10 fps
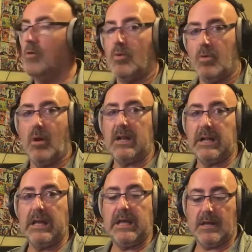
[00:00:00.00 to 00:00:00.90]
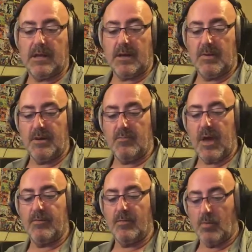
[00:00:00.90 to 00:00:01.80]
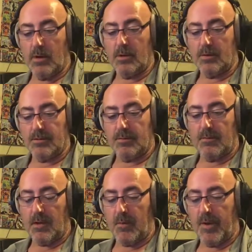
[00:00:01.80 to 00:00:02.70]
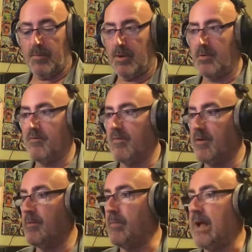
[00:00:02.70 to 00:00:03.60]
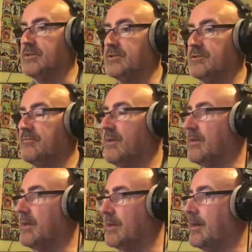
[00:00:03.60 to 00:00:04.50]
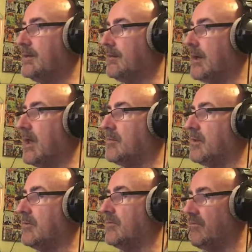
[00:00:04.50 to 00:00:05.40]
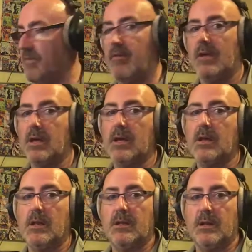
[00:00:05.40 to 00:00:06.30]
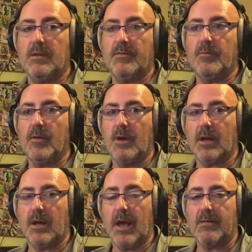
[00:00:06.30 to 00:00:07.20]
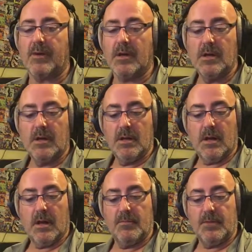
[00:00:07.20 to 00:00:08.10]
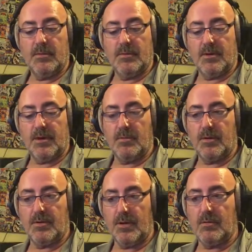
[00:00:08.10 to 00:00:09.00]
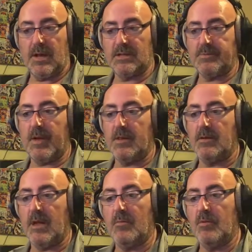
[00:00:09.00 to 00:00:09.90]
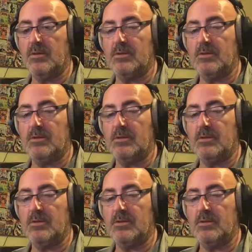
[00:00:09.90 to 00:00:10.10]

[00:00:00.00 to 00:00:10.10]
quite clearly, I mean, around the world, there are a lot of people who are very passionate and very keen on cannabis, very keen indeed, from what I can gather. You would expect that you get more than